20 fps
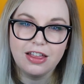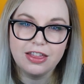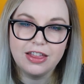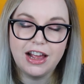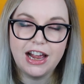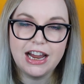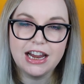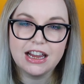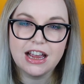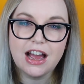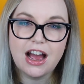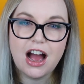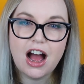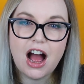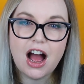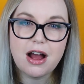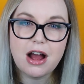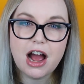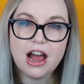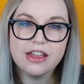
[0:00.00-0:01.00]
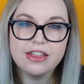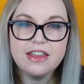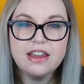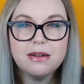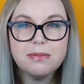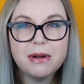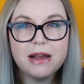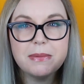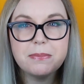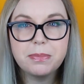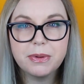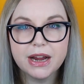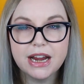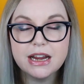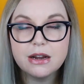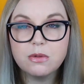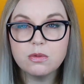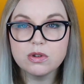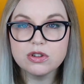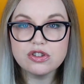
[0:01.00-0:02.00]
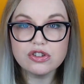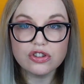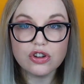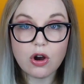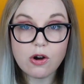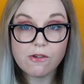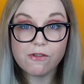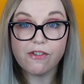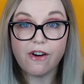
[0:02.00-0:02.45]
Like, I think my brain was so